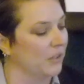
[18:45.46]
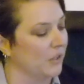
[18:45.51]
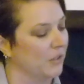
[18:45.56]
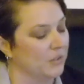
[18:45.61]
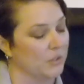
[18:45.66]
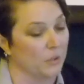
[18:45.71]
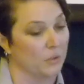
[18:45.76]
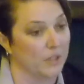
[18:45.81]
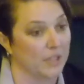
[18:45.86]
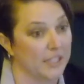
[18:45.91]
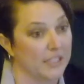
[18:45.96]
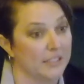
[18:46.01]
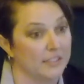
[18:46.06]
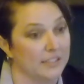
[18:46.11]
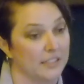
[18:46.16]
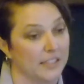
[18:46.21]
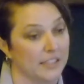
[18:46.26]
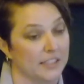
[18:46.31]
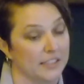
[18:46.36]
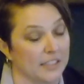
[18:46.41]
So
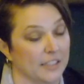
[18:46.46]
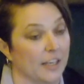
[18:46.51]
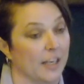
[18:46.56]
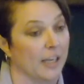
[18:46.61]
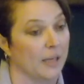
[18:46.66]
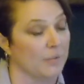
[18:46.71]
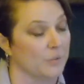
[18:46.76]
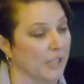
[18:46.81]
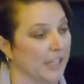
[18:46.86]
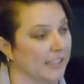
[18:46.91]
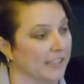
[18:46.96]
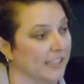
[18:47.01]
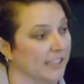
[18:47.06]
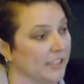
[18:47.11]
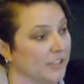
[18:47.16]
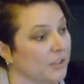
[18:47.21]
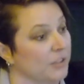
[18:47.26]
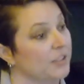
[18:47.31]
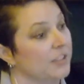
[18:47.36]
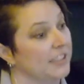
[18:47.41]
this is an object. It
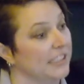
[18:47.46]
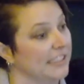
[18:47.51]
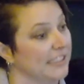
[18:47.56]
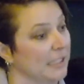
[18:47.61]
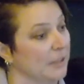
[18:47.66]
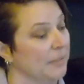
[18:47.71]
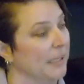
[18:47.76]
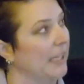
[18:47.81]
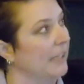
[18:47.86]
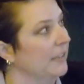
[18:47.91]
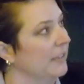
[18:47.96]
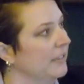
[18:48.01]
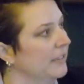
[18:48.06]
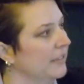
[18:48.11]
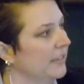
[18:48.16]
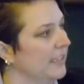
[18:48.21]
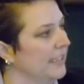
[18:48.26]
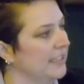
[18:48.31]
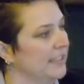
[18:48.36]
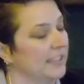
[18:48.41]
is our ceiling
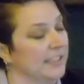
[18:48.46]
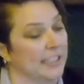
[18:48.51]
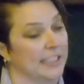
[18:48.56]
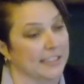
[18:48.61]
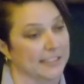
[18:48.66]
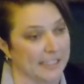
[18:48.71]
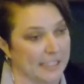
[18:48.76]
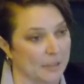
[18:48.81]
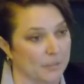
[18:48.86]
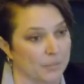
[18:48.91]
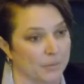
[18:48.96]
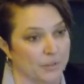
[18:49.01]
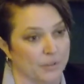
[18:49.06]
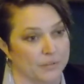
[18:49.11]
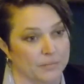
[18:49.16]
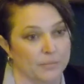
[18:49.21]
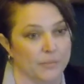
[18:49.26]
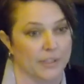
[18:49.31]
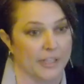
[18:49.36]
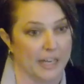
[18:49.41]
panel. This is an
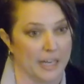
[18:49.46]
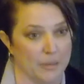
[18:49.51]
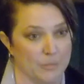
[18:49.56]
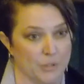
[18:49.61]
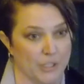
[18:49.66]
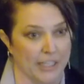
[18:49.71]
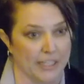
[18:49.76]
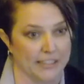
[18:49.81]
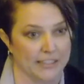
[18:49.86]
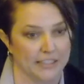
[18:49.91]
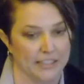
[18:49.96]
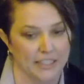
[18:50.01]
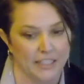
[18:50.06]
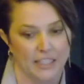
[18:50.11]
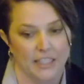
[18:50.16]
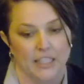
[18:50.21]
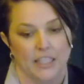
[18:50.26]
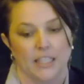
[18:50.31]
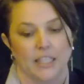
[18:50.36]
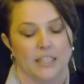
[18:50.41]
example object.
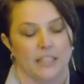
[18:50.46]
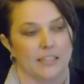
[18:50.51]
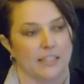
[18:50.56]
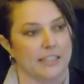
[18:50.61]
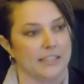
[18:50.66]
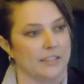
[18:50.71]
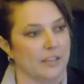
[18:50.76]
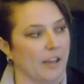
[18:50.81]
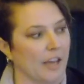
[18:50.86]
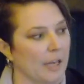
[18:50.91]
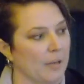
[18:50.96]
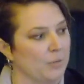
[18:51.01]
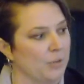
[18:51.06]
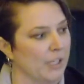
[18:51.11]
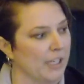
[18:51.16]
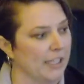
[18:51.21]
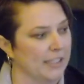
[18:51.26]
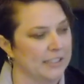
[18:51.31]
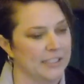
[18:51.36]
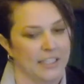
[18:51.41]
This
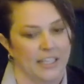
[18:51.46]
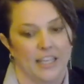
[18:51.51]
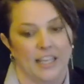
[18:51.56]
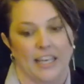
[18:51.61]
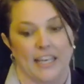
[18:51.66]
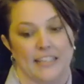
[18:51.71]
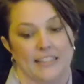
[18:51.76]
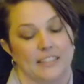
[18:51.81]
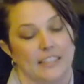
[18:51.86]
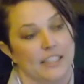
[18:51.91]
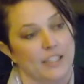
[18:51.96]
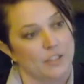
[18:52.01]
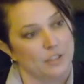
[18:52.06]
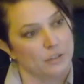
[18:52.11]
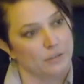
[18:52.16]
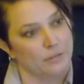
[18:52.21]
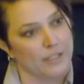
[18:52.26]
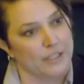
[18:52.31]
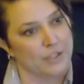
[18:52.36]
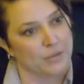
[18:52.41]
object has
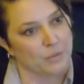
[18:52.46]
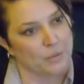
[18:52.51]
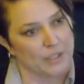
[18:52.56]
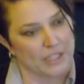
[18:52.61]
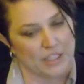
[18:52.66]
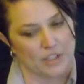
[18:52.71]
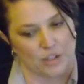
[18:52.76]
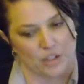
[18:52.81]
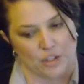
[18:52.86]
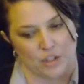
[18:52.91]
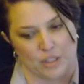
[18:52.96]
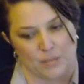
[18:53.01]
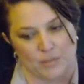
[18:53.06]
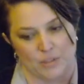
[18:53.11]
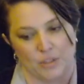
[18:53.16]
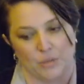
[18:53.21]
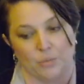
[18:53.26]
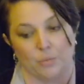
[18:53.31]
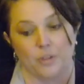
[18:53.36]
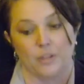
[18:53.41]
interface
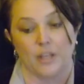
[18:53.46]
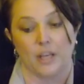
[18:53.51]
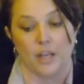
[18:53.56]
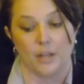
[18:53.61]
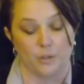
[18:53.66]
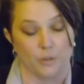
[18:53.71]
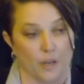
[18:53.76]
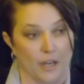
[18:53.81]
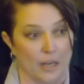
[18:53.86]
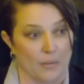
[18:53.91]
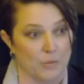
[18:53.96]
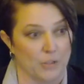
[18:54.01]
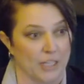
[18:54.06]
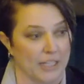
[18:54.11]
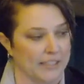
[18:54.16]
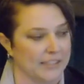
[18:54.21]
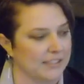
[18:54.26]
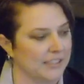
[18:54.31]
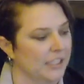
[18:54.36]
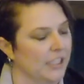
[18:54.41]
relationships with other
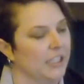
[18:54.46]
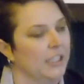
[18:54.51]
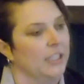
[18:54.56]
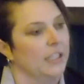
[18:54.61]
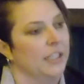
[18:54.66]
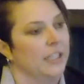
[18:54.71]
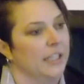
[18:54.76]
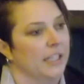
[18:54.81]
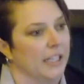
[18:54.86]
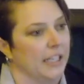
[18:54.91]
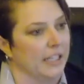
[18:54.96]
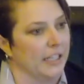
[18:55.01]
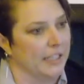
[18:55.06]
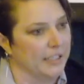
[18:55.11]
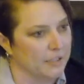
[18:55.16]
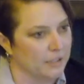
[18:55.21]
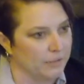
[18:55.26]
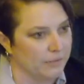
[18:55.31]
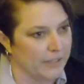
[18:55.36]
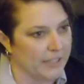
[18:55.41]
objects. An
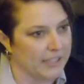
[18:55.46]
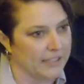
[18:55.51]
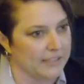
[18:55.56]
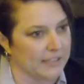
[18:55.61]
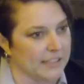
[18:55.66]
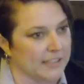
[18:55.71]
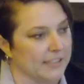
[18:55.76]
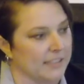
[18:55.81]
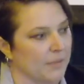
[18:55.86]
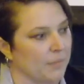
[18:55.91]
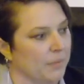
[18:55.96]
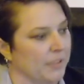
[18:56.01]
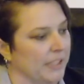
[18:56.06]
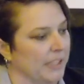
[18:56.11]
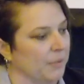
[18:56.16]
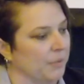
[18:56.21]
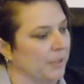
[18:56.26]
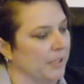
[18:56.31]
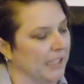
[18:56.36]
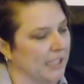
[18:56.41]
interface is
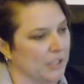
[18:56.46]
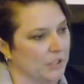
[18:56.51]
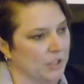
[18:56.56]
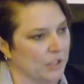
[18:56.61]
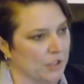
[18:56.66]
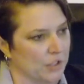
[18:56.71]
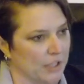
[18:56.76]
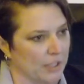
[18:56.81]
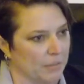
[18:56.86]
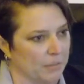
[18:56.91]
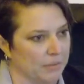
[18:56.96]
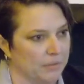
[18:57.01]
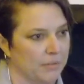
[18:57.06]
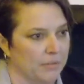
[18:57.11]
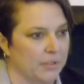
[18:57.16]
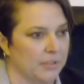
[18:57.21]
simply a relationship.